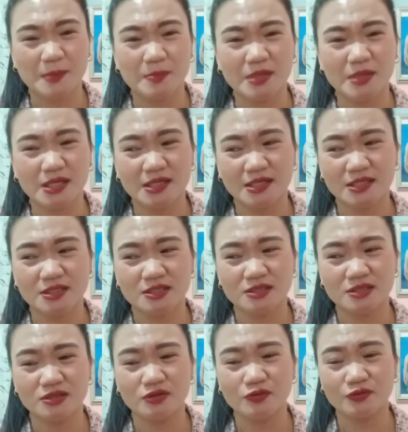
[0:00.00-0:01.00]

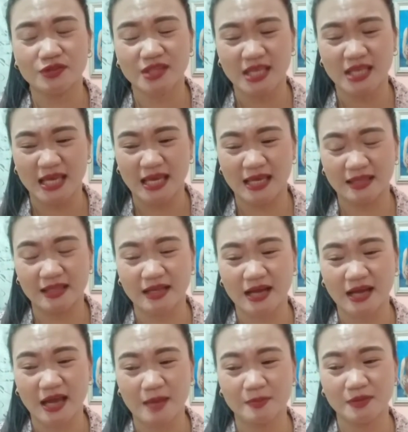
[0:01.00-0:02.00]
Because you think
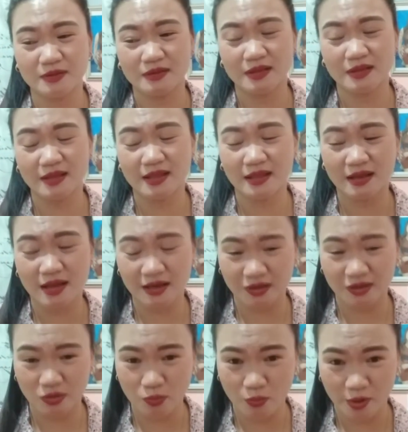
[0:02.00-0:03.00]
that I'm the
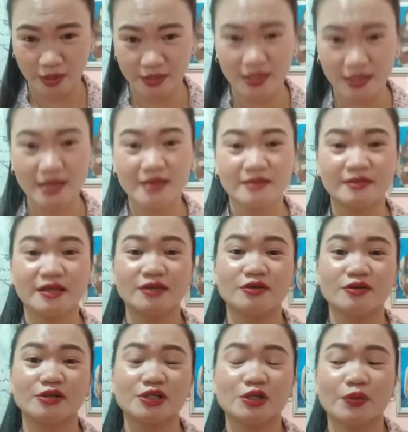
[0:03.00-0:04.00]
lucky one,
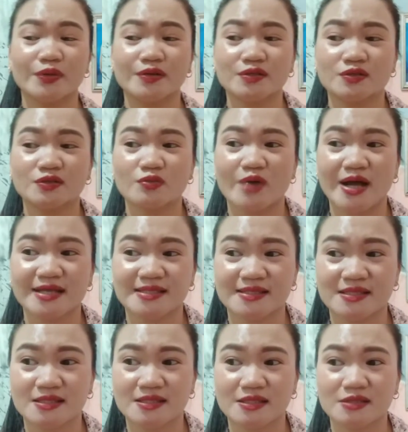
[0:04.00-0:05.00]
then you're going to
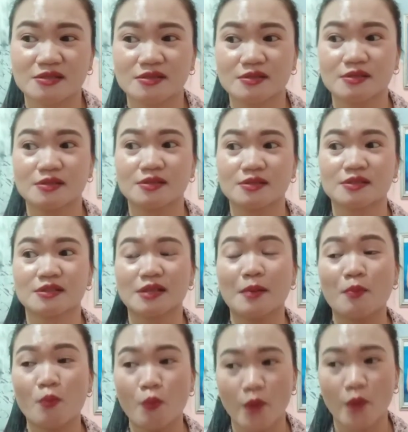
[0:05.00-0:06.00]
ask
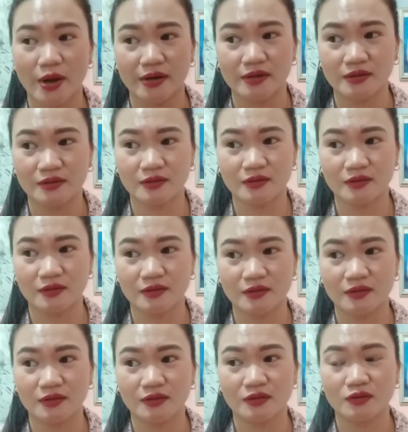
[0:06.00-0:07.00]
someone,
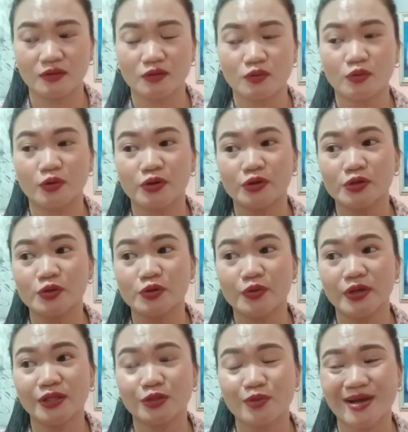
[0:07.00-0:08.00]
or you're
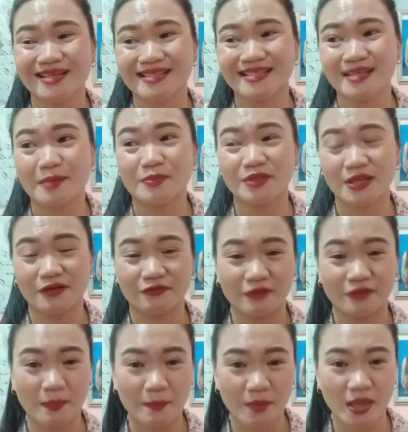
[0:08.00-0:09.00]
going to ask something
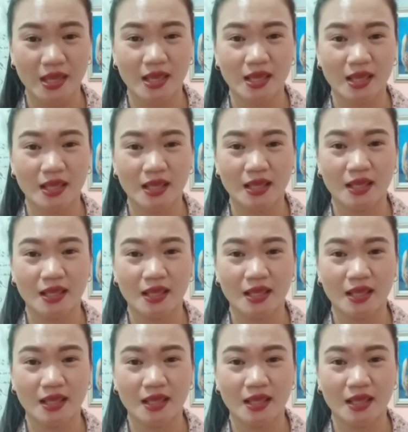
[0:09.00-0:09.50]
from me.